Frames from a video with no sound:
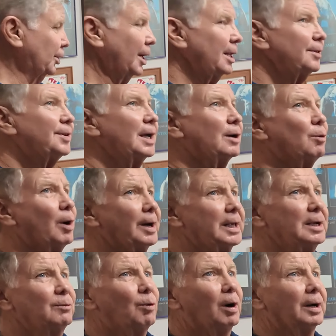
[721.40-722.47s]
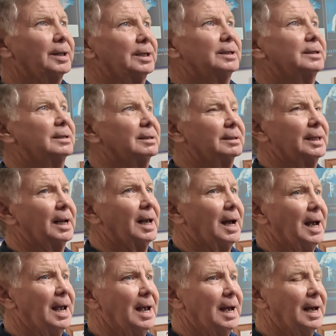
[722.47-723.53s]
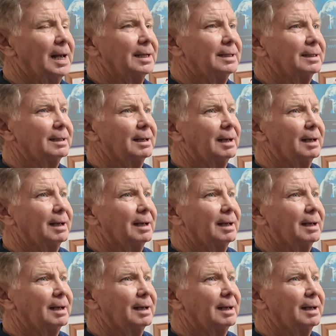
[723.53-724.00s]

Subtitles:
was trying to think what he wanted that I had.